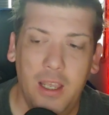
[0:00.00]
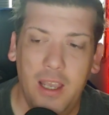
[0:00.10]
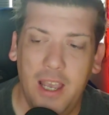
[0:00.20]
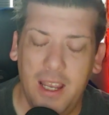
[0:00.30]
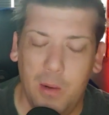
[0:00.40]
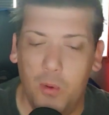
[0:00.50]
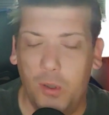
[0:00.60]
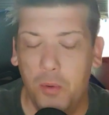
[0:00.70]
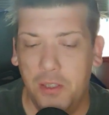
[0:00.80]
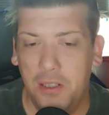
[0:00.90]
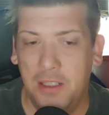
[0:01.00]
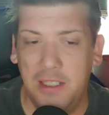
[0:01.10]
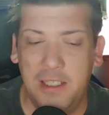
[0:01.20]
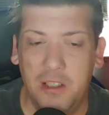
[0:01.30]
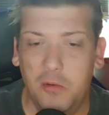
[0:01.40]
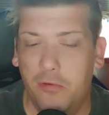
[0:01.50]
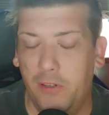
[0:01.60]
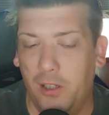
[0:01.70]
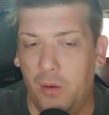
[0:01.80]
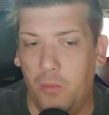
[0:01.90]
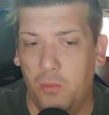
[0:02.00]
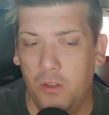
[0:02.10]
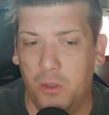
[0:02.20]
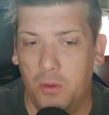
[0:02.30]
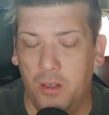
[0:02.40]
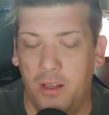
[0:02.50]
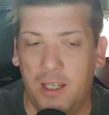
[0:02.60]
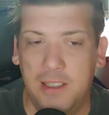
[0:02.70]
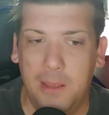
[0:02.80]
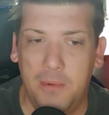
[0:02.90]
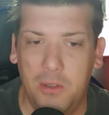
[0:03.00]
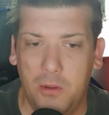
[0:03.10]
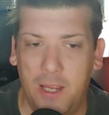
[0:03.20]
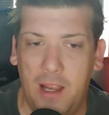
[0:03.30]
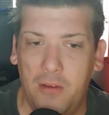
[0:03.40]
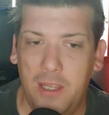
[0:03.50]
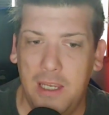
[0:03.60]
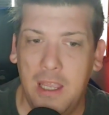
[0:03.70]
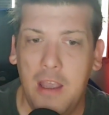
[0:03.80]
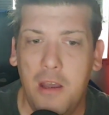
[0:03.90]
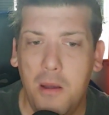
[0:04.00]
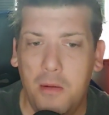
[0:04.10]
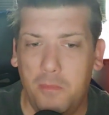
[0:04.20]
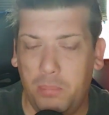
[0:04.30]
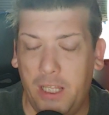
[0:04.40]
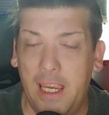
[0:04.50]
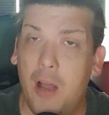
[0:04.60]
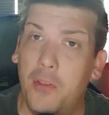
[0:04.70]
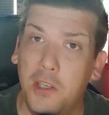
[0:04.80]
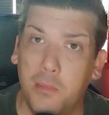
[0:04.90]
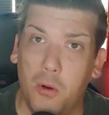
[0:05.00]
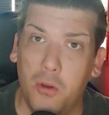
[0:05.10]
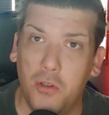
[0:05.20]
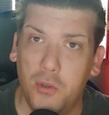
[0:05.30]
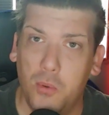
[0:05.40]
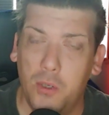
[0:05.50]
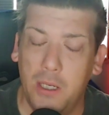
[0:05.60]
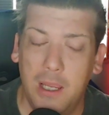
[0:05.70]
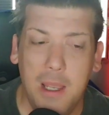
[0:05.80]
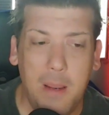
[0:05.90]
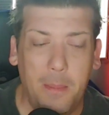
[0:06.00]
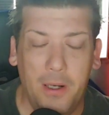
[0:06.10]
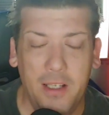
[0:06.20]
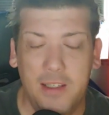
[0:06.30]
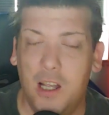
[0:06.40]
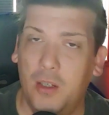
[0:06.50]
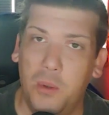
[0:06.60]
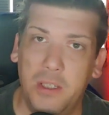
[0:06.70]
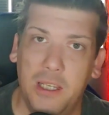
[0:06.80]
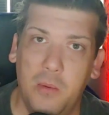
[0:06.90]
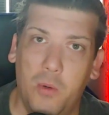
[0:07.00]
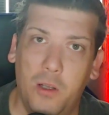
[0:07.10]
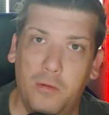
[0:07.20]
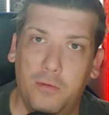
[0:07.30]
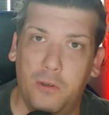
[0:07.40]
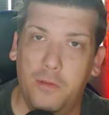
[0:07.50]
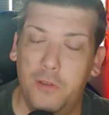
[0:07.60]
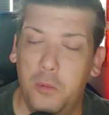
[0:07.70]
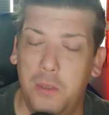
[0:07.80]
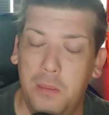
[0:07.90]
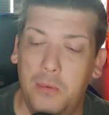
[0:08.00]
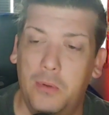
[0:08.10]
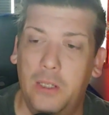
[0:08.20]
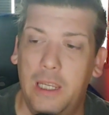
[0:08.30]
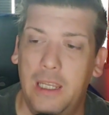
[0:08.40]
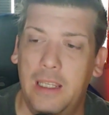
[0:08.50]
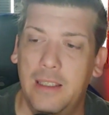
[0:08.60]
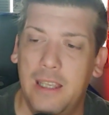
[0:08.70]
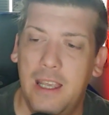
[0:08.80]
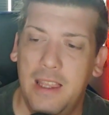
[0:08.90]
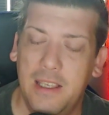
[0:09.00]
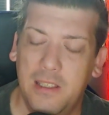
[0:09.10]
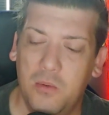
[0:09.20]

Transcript: and I won't go into the details. We'll figure out what's going on in the next episode, how they play out this part of the story, but it's not going to end well for a few people, and this is